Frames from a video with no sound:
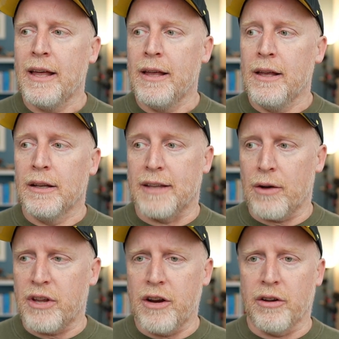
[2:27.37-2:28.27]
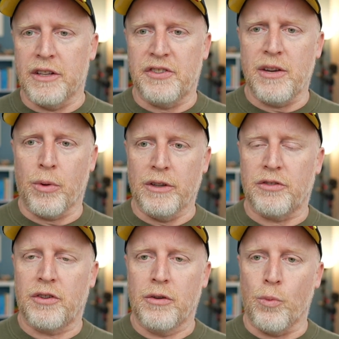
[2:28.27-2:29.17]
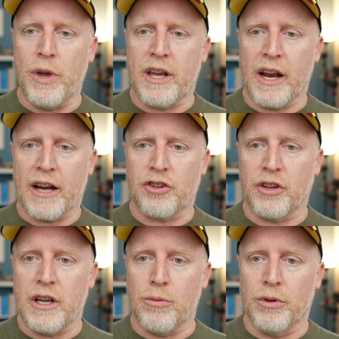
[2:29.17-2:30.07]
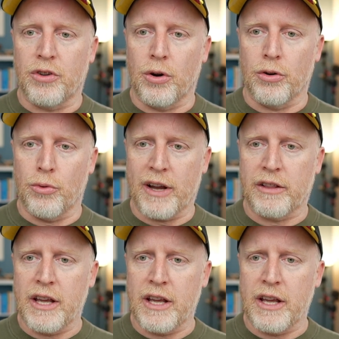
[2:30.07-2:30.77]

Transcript: Down here in the sequence, we can actually return directly.